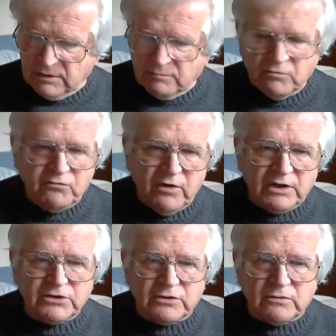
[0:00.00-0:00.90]

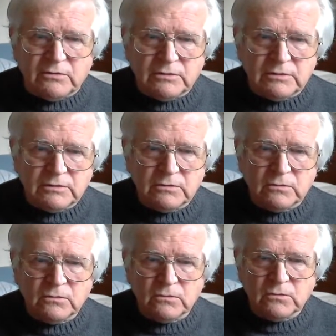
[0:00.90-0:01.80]
Professional
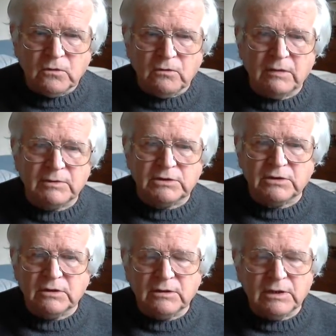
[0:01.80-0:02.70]
or
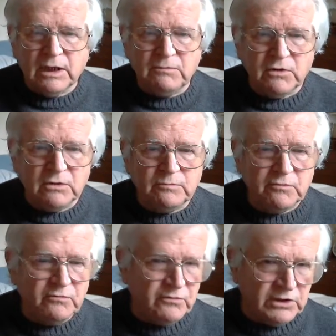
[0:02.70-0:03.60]
amateur. I'm not a
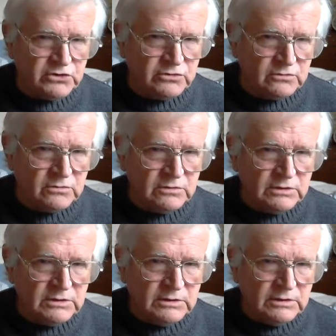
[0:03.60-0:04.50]
professional.
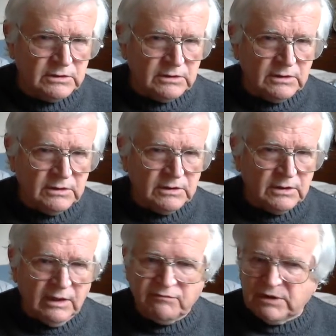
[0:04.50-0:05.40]

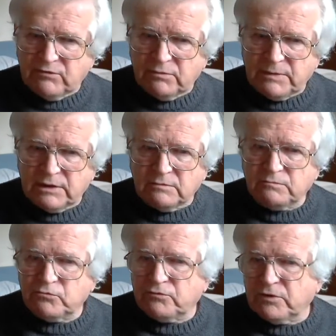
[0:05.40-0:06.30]
I've never been a
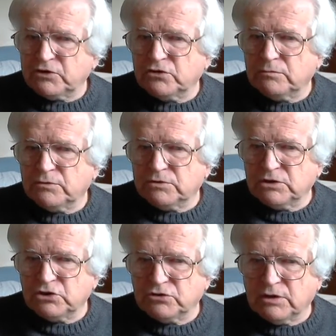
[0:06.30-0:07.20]
professional
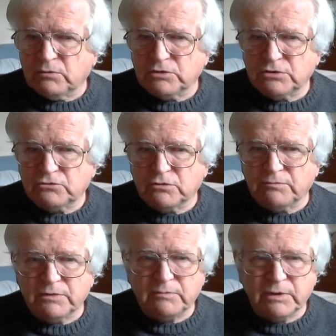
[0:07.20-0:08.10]
musician. I was a
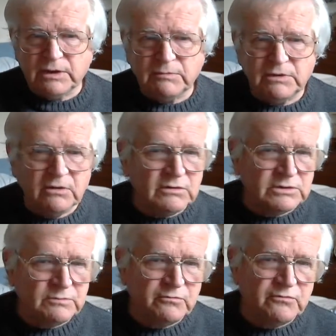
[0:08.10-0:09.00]
trumpet player, but not
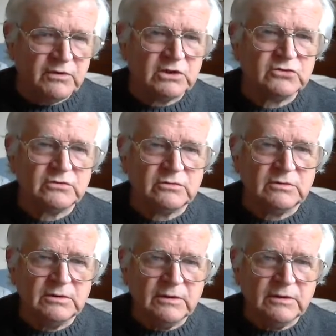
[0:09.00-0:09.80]
as a professional.